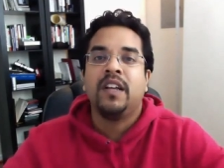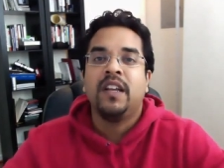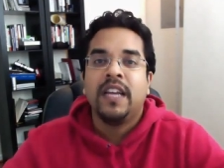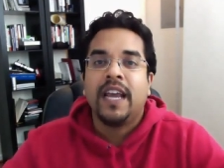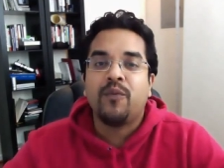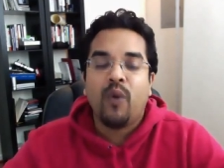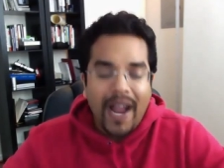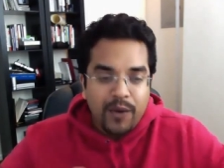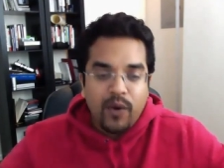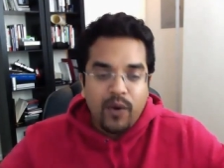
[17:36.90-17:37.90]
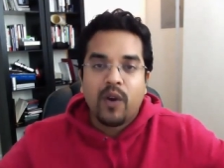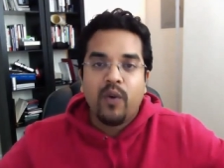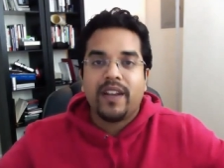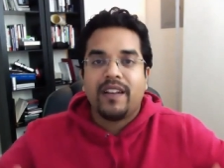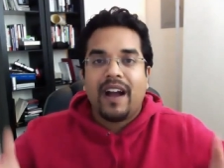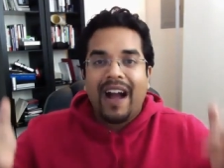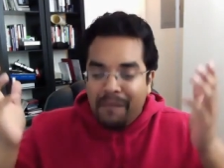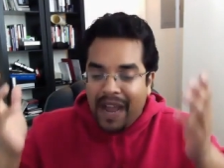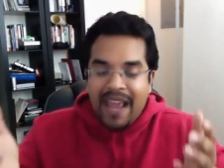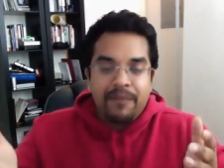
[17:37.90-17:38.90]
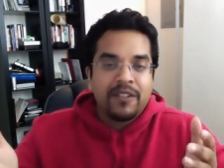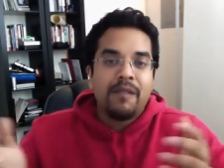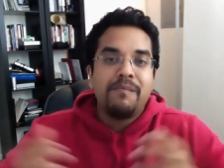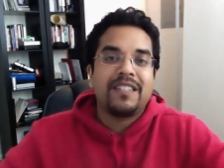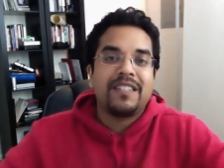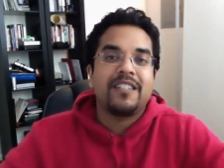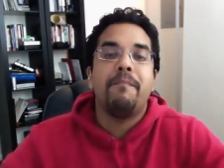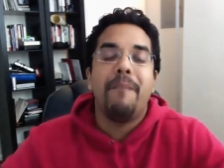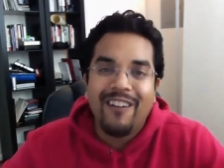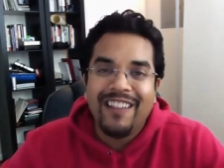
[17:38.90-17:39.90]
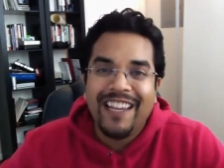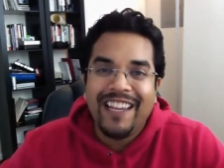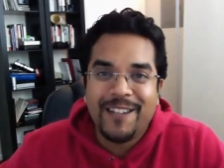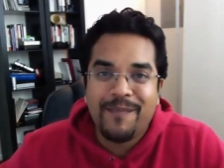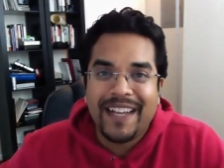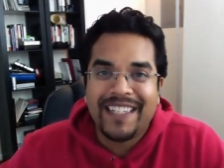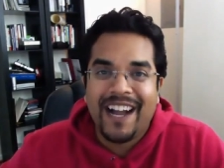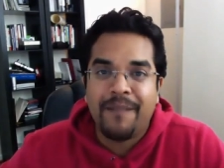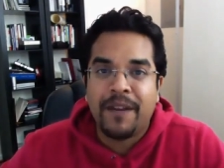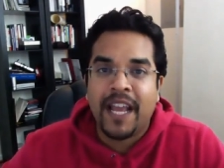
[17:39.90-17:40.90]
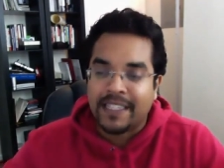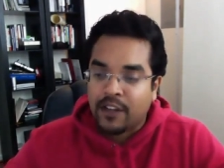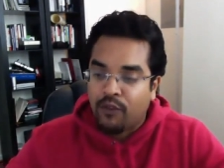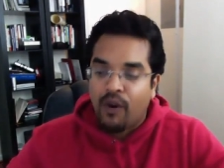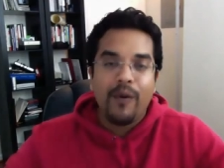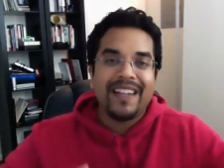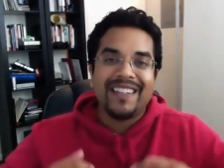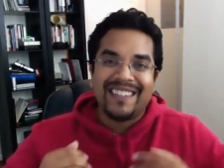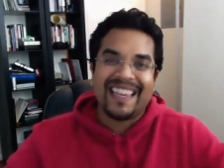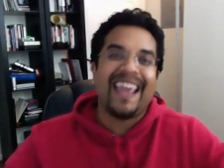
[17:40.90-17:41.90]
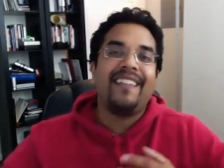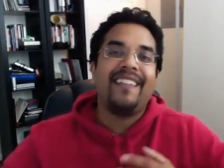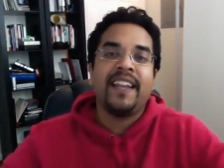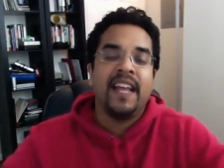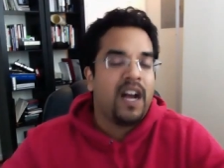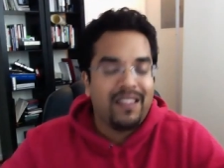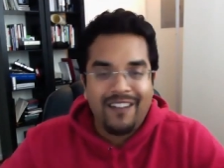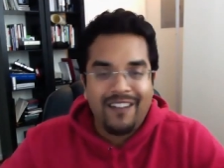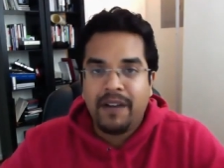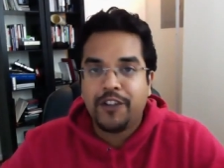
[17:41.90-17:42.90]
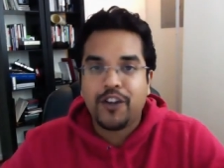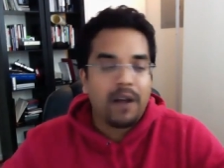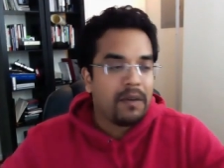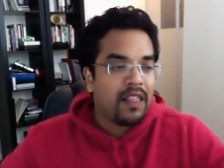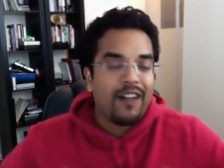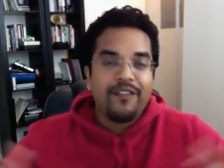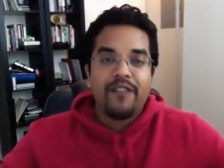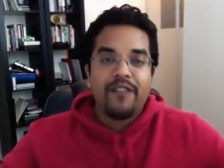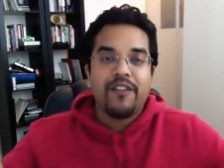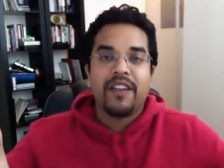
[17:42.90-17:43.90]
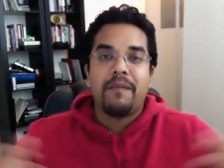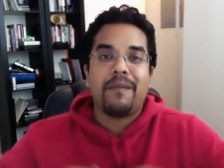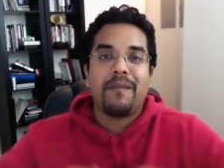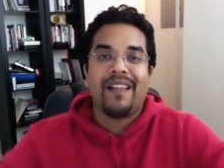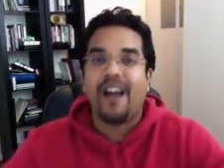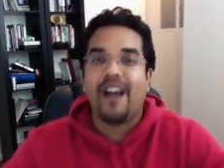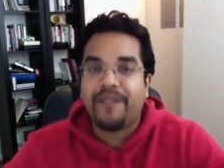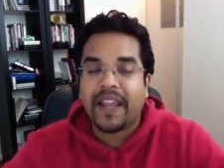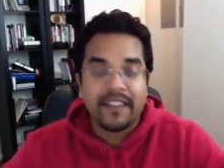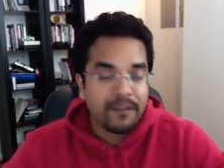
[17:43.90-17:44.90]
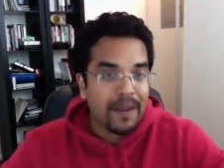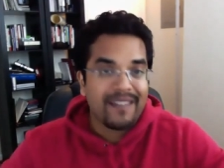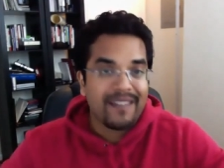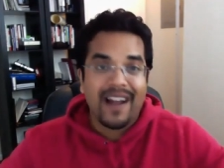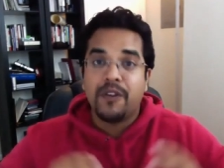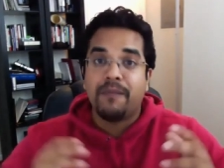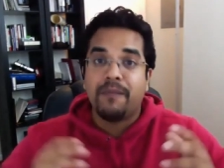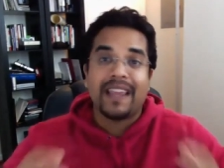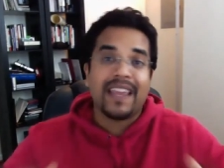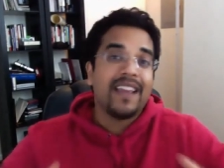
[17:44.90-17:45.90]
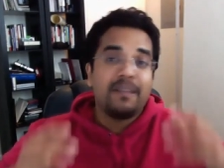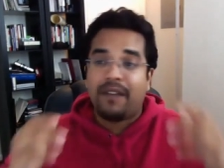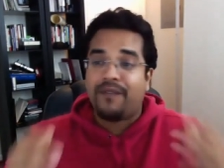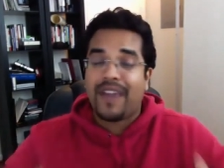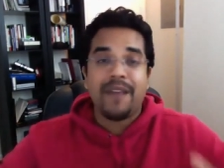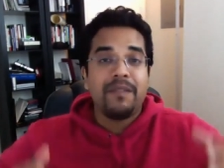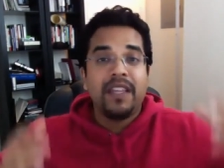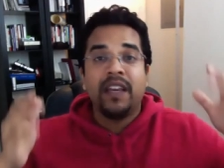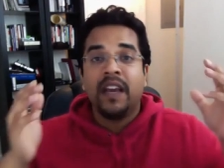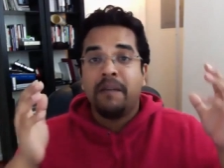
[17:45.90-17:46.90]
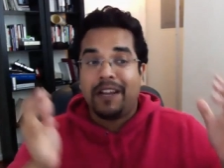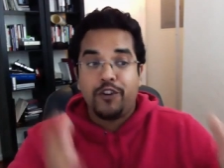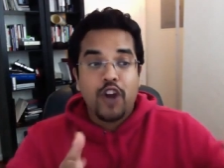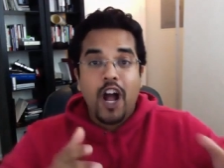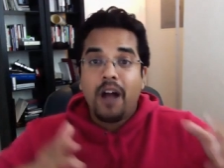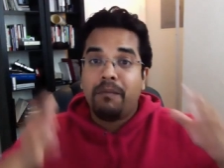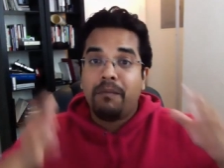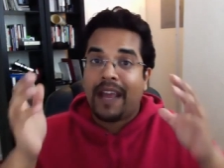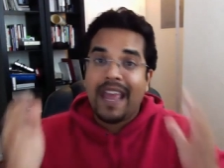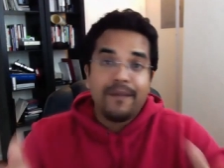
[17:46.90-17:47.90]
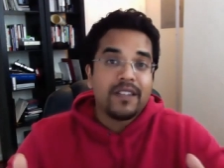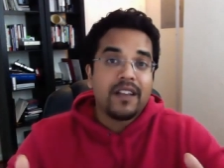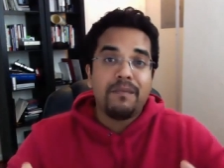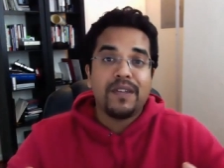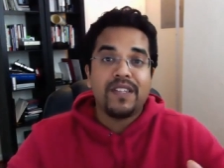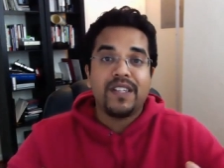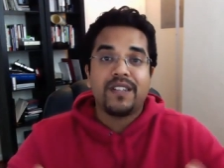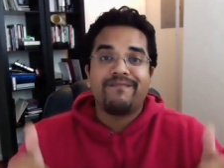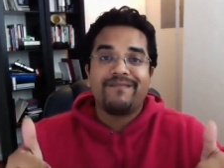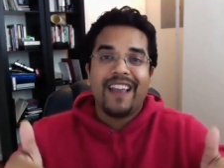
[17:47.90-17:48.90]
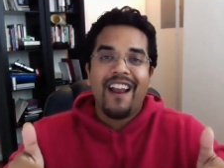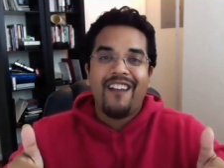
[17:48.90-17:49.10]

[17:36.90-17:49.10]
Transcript: And why do I quit? My Amazon business barely needs my time, and I can grow it and scale it. I love my job. I love everything about my life. I get to spend time with my kids, my family, my job, my Amazon business.